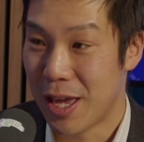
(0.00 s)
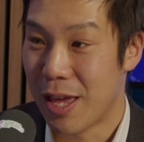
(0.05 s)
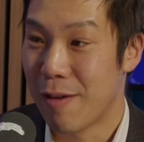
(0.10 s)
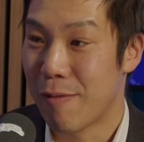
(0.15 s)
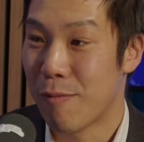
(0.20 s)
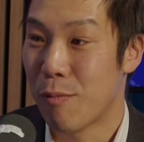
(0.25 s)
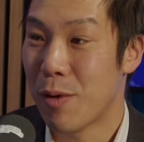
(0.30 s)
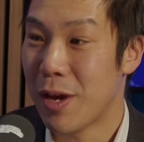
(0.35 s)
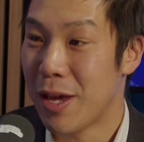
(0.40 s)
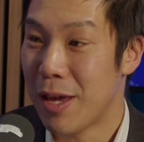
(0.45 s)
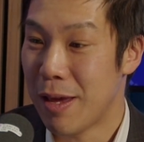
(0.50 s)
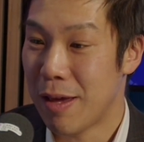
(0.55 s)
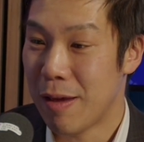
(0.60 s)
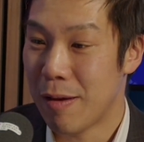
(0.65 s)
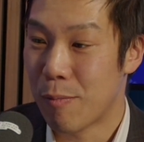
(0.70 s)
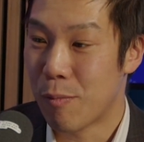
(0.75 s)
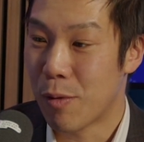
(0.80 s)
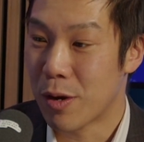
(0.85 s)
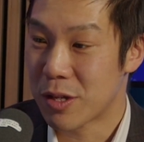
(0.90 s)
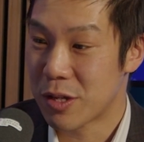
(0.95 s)
If we
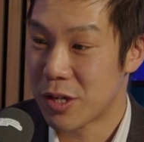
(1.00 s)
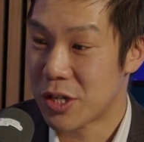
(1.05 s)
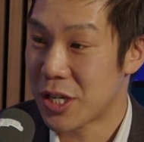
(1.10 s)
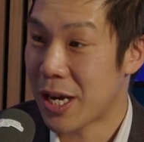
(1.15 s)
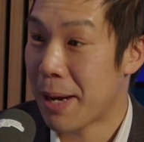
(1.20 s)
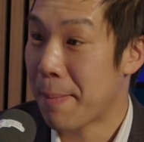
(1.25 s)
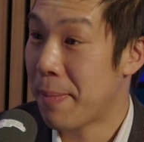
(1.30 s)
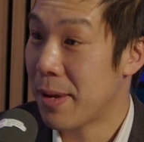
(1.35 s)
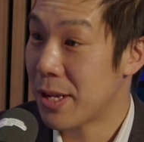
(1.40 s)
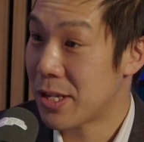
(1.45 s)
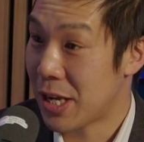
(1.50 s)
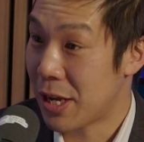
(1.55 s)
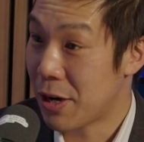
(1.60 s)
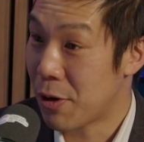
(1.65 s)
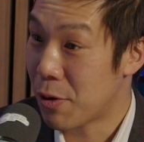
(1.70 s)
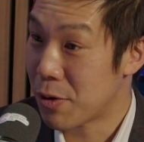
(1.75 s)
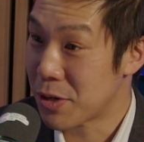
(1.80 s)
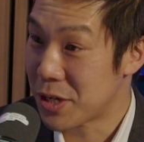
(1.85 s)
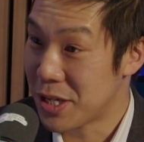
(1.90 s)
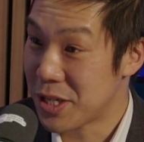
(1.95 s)
want to champion
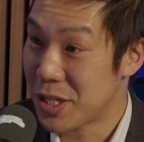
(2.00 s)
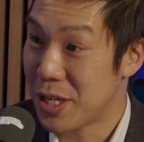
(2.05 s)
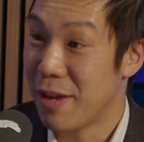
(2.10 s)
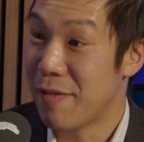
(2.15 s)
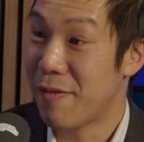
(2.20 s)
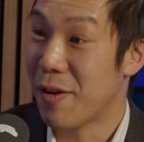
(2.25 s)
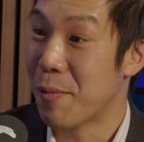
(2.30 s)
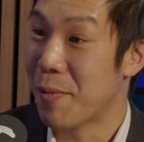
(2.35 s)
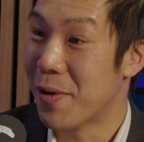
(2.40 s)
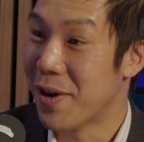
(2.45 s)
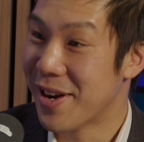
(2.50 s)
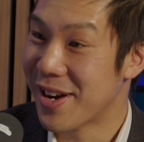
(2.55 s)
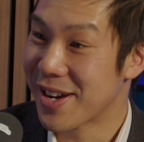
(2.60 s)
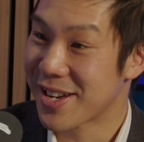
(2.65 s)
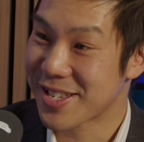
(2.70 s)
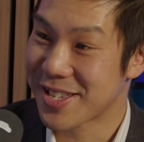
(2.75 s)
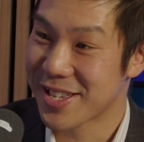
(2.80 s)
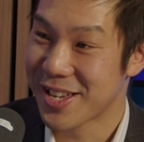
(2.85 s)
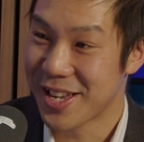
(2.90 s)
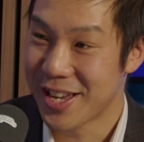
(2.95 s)
technology and see if it
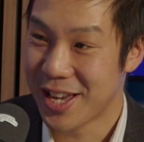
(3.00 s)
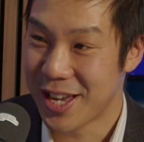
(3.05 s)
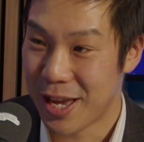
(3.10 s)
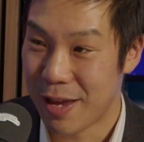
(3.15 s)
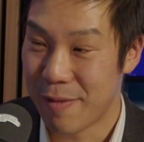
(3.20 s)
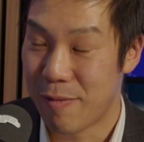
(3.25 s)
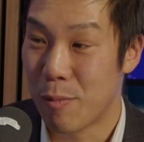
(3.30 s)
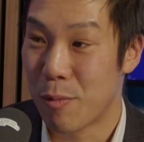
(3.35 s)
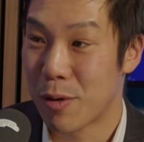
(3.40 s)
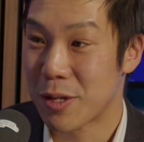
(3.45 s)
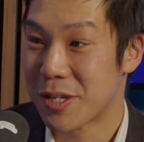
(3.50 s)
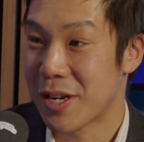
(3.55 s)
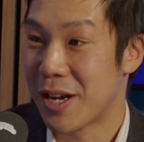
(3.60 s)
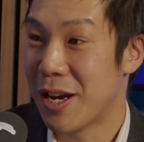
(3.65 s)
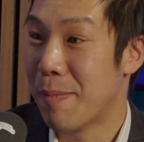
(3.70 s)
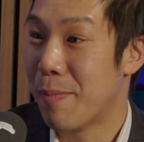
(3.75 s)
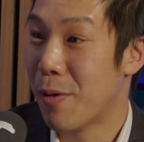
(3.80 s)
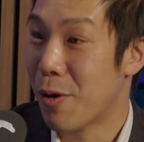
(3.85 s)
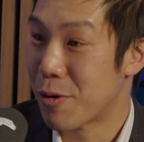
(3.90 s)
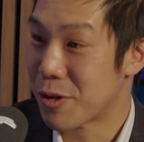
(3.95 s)
works, if you want our
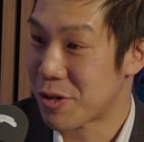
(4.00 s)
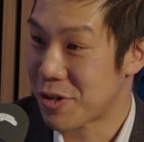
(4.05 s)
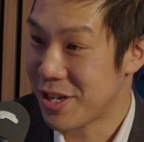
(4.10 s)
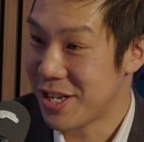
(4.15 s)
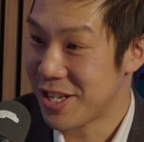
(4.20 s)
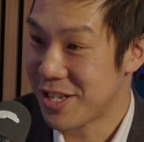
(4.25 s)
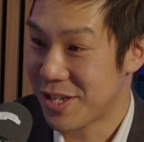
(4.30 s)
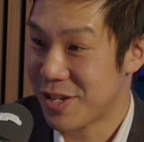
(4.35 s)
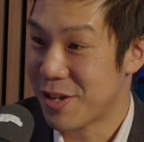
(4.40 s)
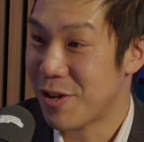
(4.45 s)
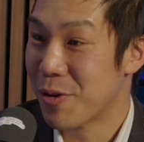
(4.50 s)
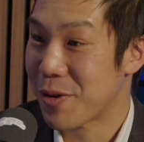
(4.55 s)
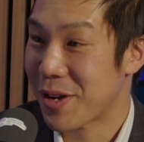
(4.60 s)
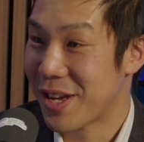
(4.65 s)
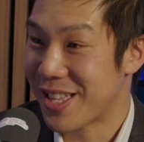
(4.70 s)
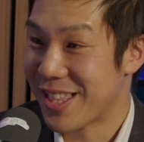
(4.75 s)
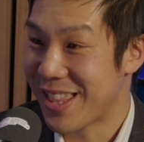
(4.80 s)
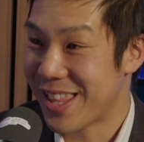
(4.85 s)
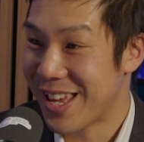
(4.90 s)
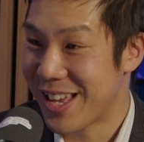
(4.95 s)
laboratories to look
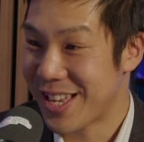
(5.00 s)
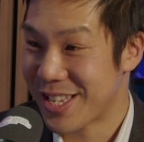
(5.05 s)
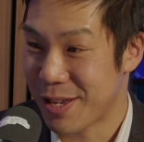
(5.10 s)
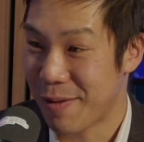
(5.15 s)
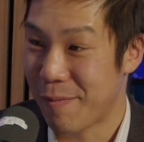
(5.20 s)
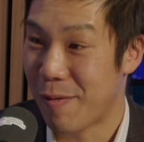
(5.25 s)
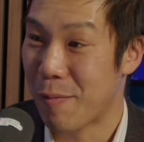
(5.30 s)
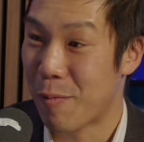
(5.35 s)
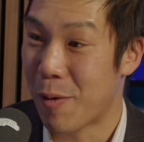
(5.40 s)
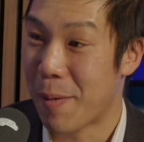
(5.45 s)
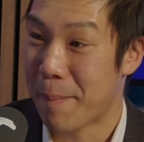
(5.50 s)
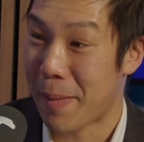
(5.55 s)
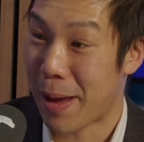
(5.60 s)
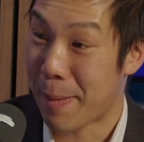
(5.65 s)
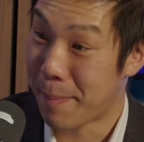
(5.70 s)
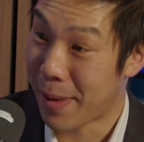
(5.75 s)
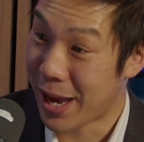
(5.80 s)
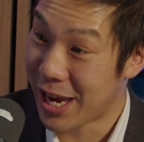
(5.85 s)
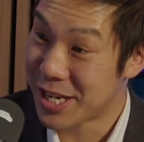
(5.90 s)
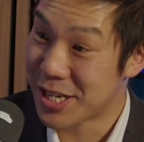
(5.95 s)
at this,
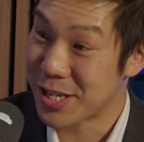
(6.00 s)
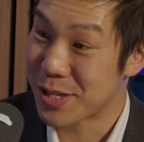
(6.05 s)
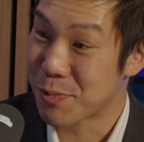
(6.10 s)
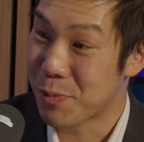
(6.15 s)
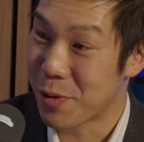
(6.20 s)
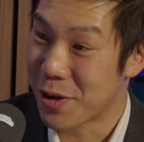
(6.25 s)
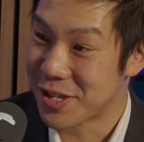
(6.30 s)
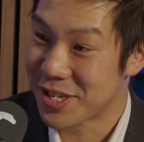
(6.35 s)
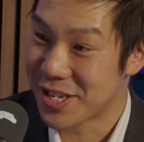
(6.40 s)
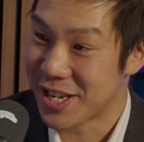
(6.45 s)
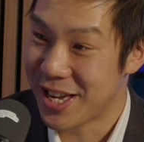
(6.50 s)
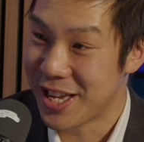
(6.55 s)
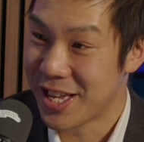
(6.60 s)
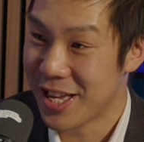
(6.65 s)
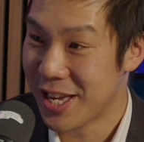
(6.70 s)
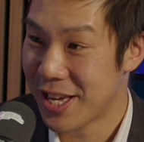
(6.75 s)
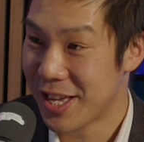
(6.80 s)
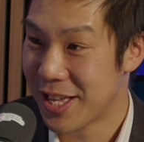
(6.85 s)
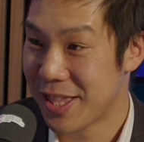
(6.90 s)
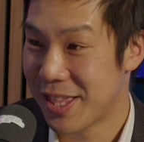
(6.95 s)
and patients want it,
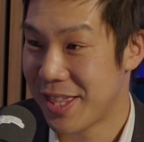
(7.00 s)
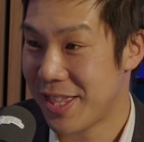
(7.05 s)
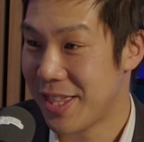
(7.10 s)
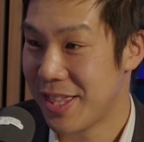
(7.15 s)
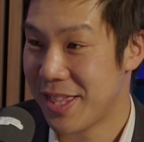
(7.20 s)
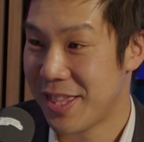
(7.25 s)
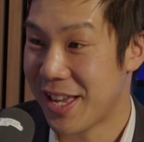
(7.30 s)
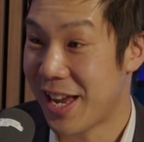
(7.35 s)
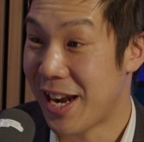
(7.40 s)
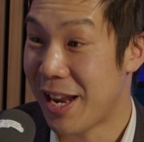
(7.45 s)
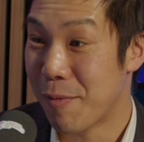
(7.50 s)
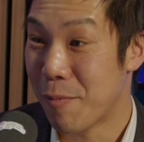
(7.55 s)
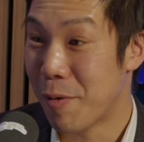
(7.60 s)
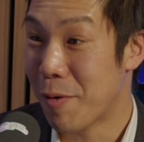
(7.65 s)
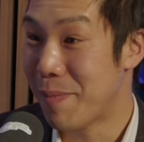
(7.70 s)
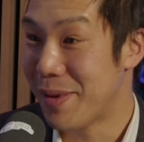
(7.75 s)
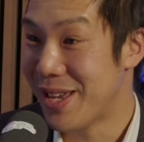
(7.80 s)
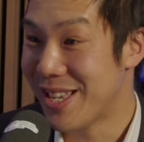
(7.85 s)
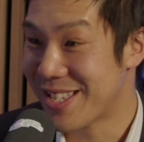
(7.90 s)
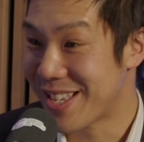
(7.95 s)
then it
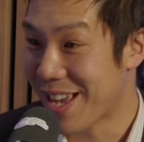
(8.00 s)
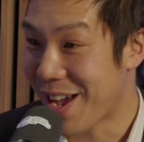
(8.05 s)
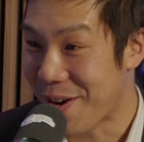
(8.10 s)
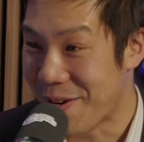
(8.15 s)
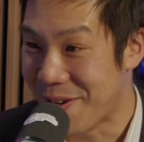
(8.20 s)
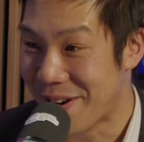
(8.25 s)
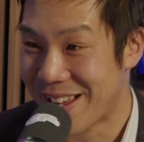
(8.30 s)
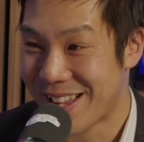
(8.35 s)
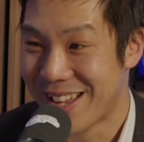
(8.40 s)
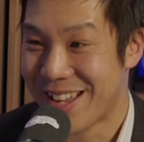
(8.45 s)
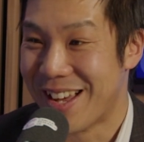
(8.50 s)
will be so.